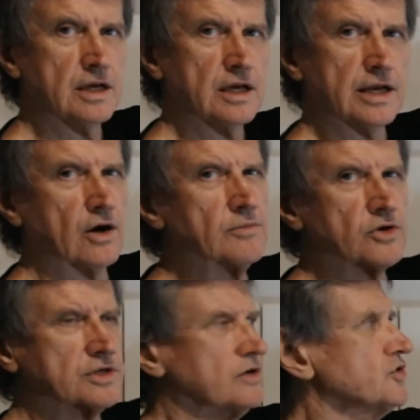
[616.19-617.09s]
now I'm not
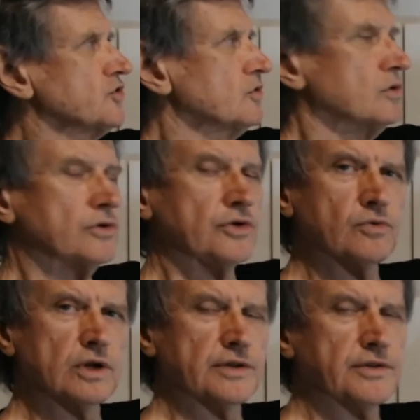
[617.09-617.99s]
so sure you
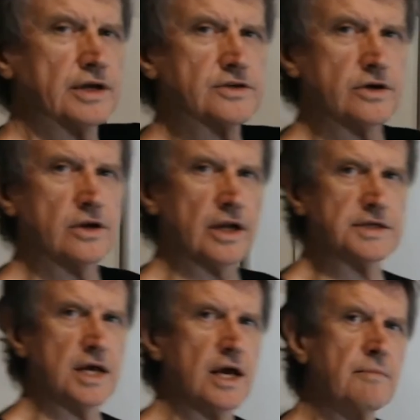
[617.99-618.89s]
will in the external exam,